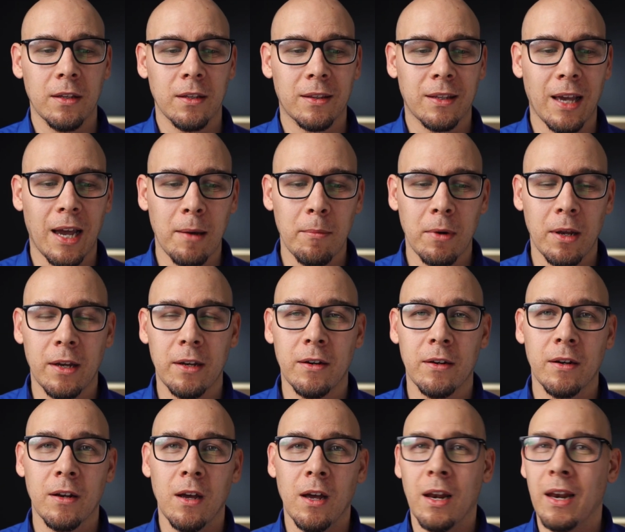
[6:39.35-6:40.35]
the
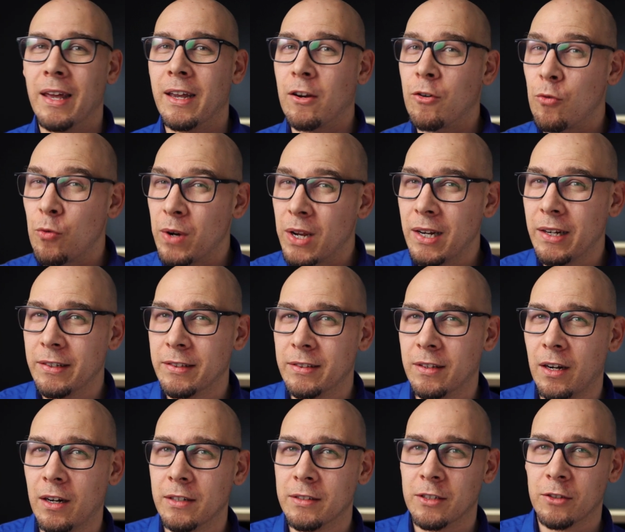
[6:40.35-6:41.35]
timeline like really
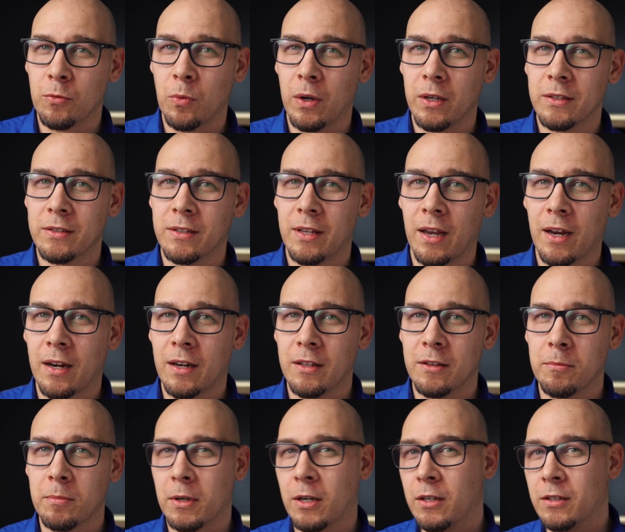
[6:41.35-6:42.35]
starts at 1
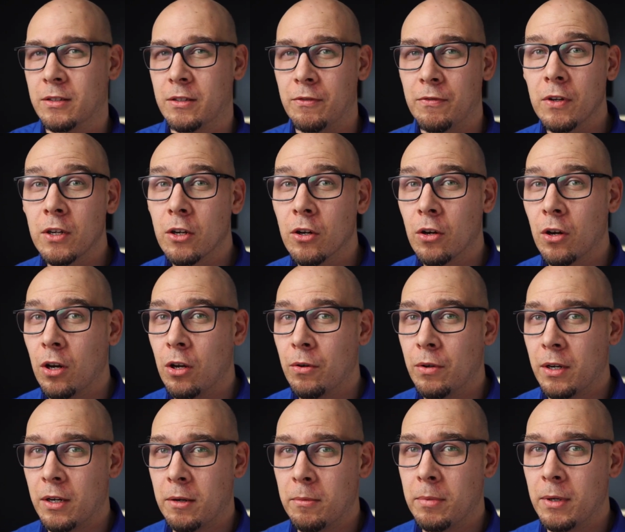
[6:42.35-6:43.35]
second because the video
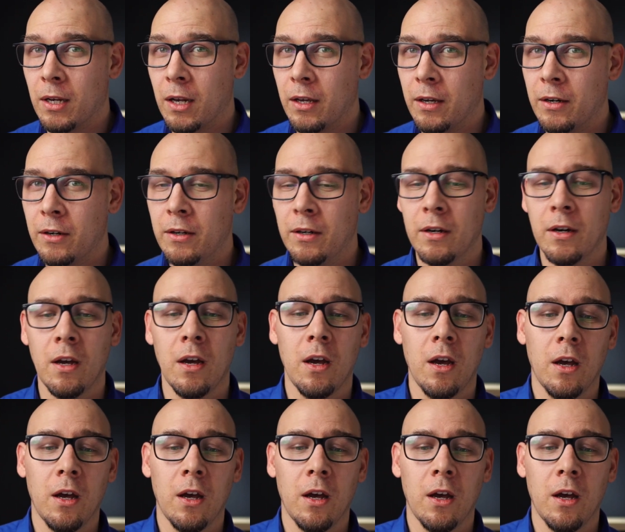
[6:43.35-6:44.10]
loaded a bit later.